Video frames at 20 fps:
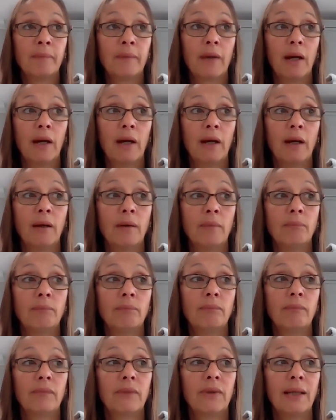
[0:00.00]

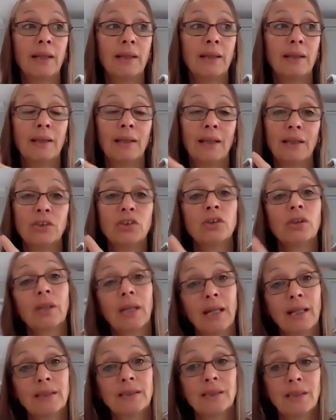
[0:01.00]
then they should
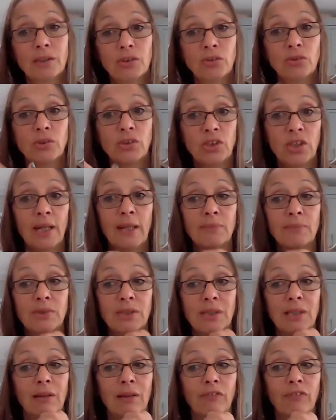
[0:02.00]
get in touch with
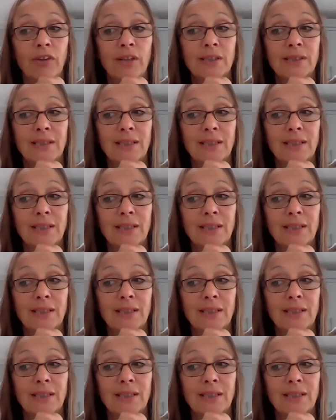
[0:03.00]
James in the first